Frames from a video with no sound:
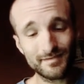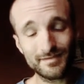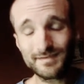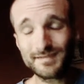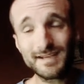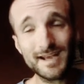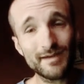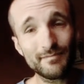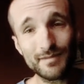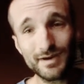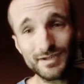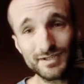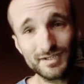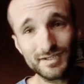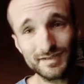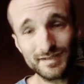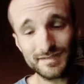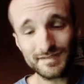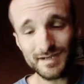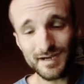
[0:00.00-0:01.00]
there's not
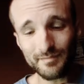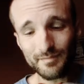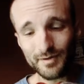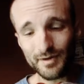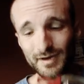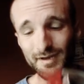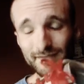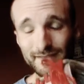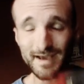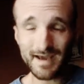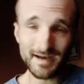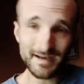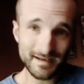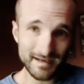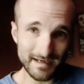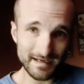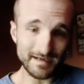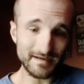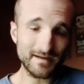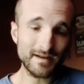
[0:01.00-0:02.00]
much to this upper, and that
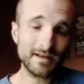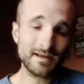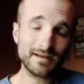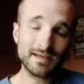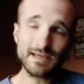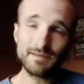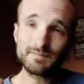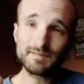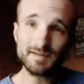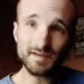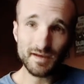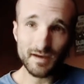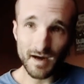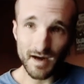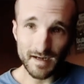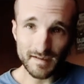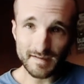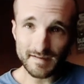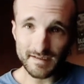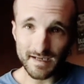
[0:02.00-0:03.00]
again keeps the
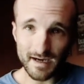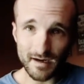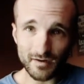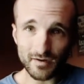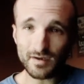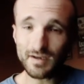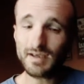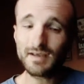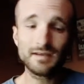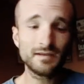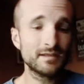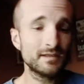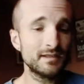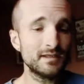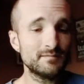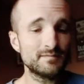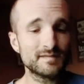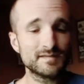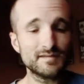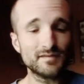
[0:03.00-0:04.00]
cost down,
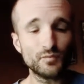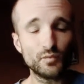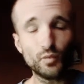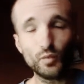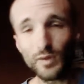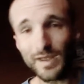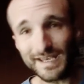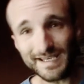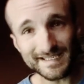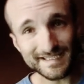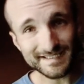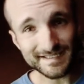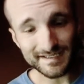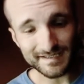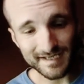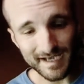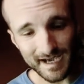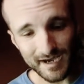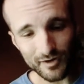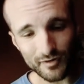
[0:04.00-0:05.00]
keeps the
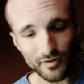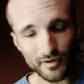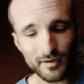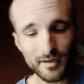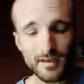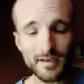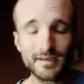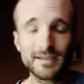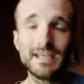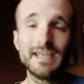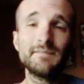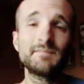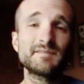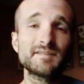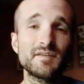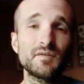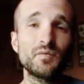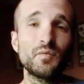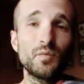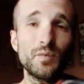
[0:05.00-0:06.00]
waist down,
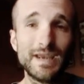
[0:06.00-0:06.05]
keeps the